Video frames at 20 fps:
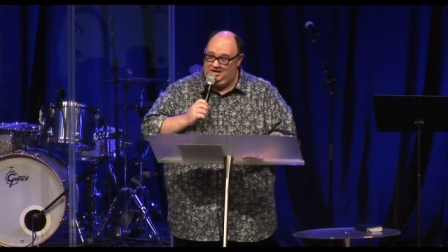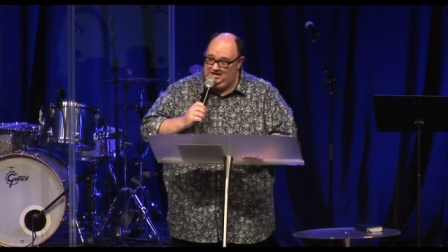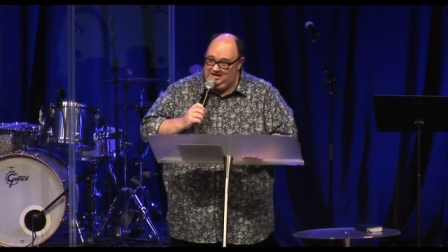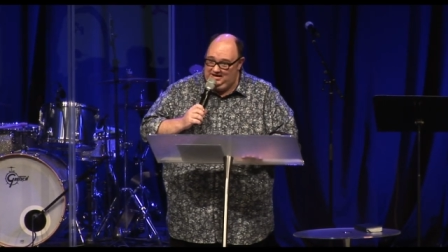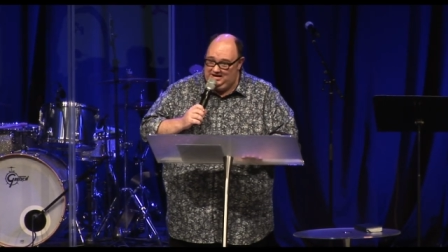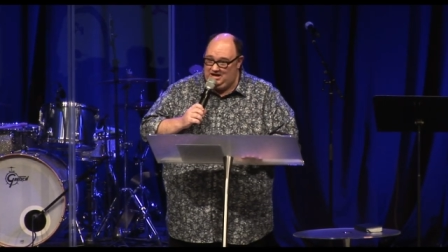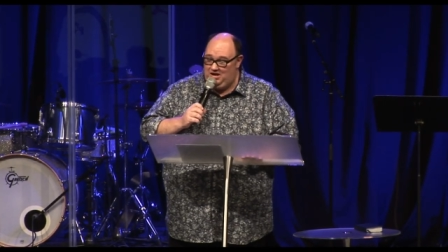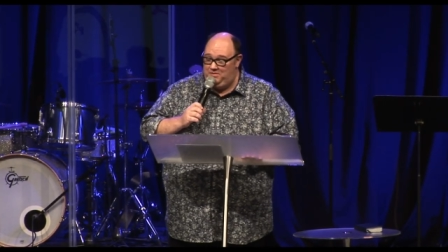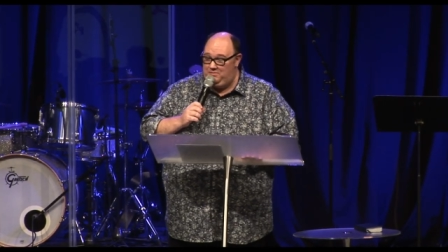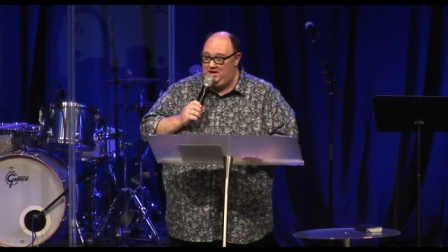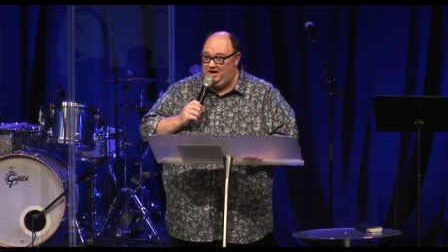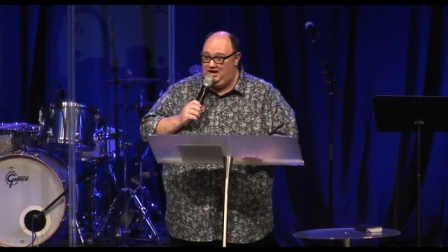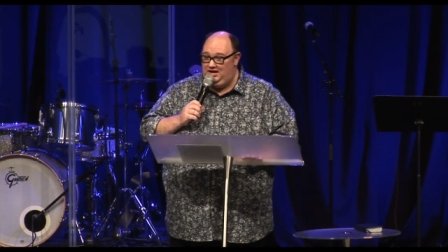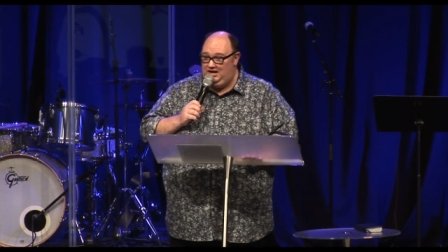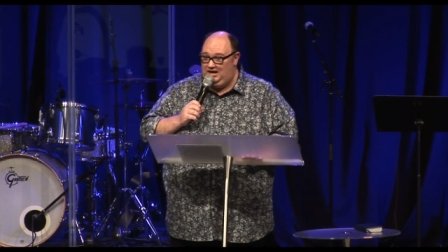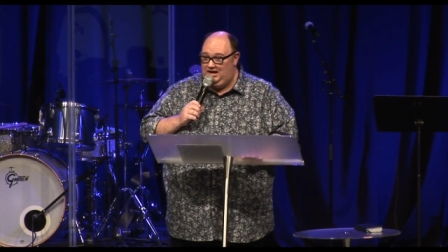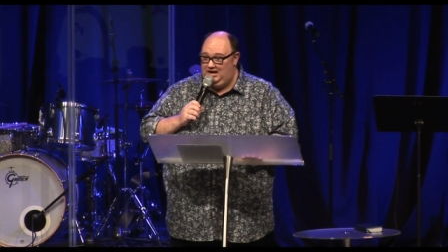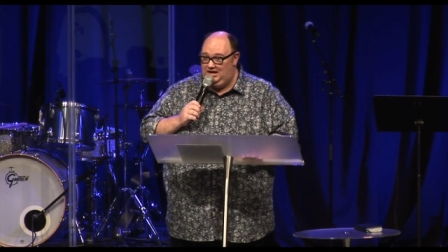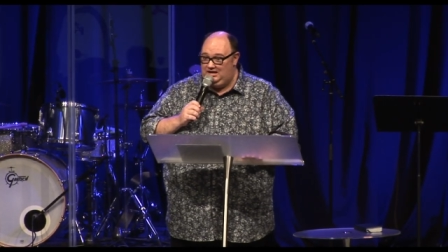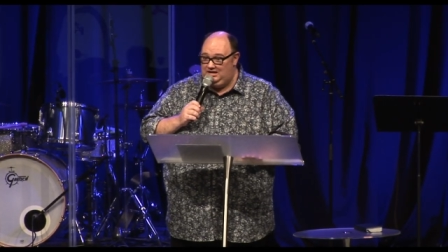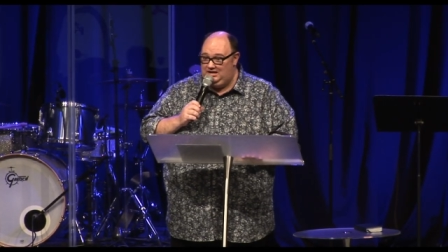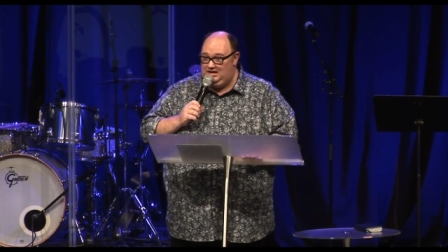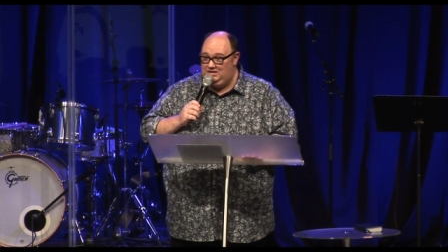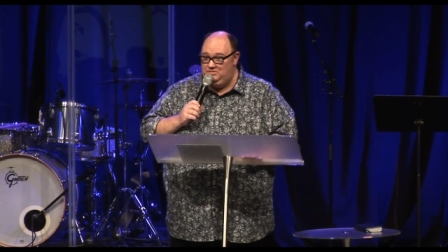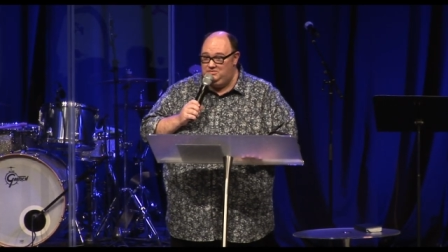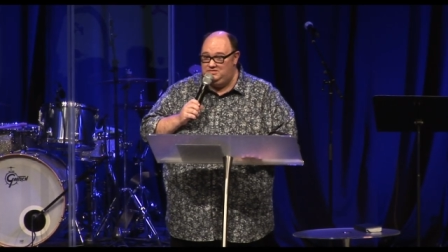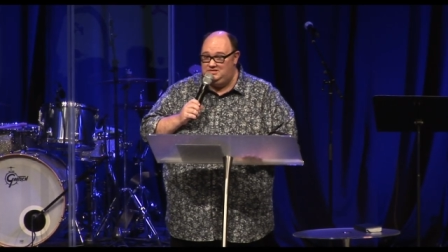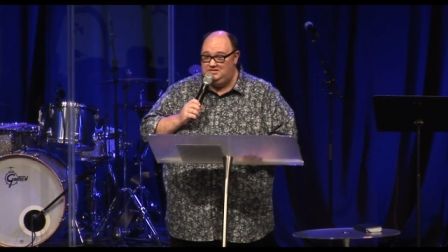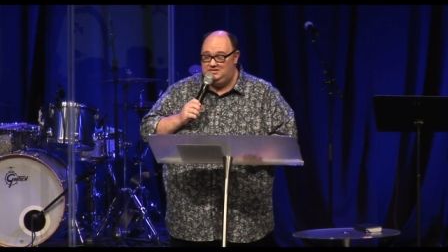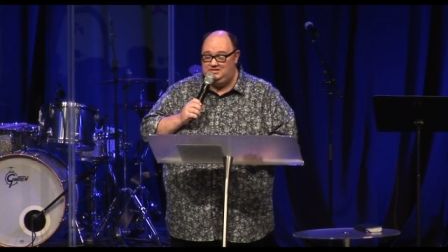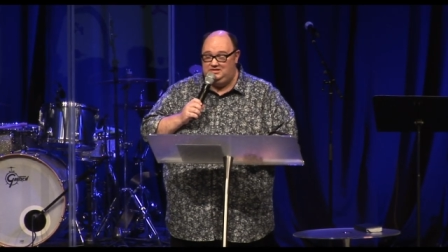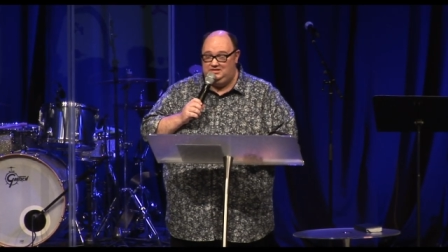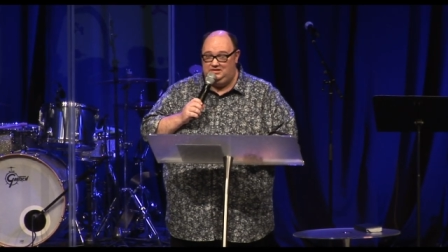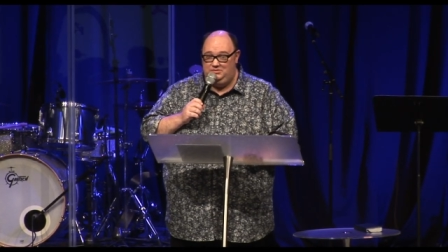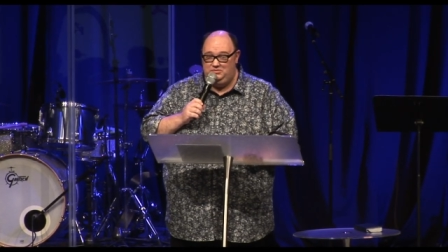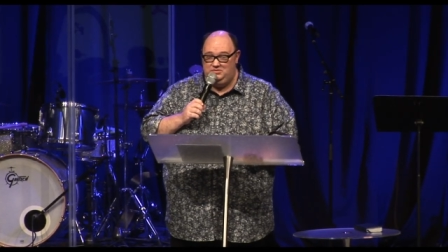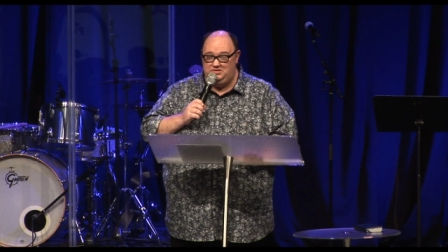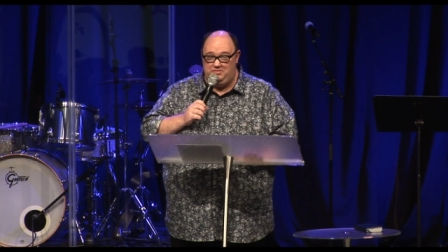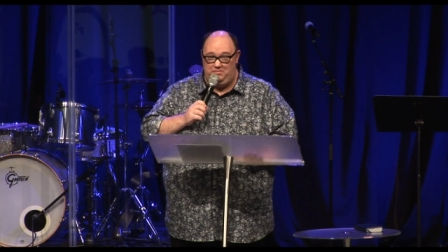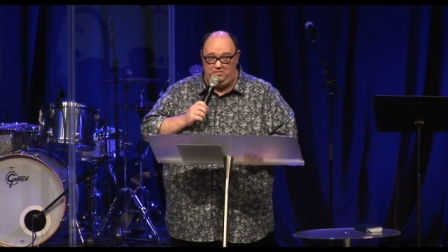egomaniac. He was, he
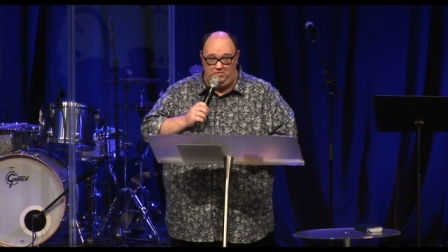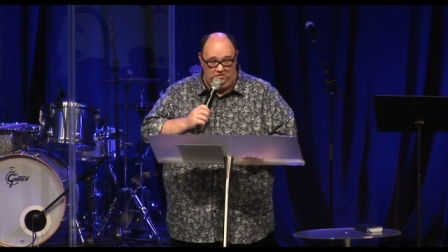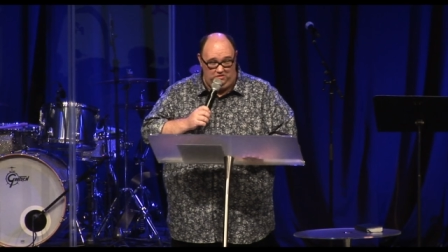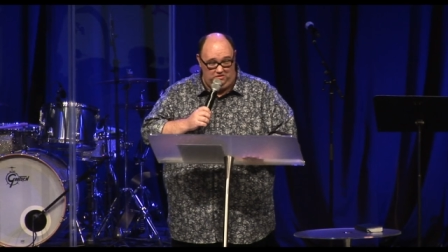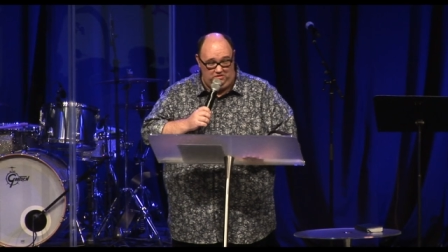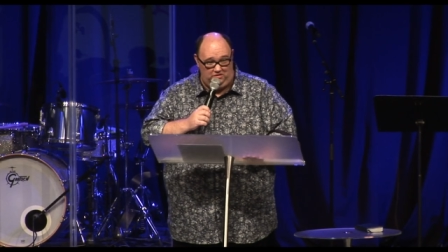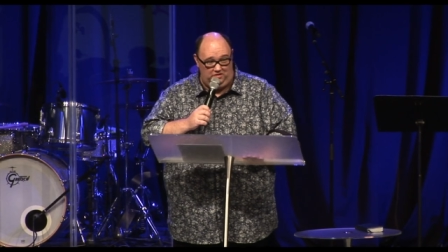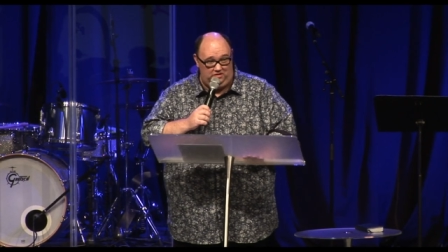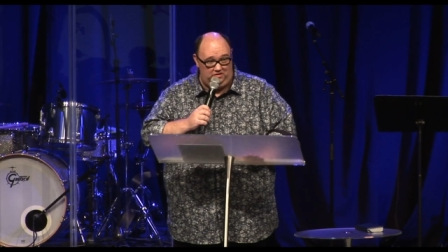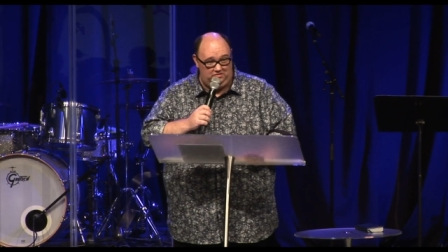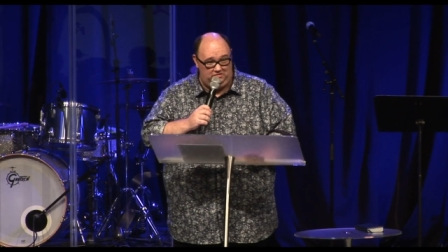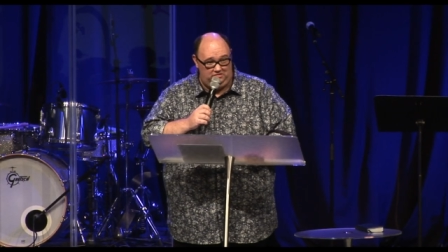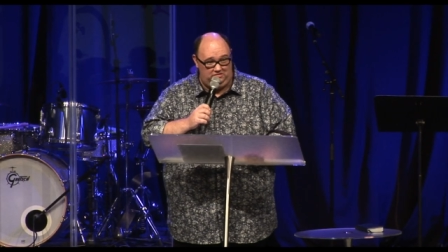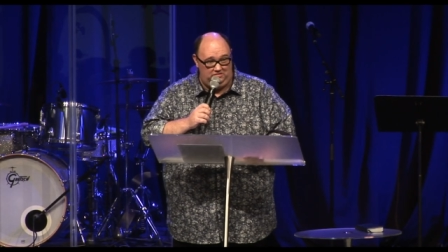was a murderer.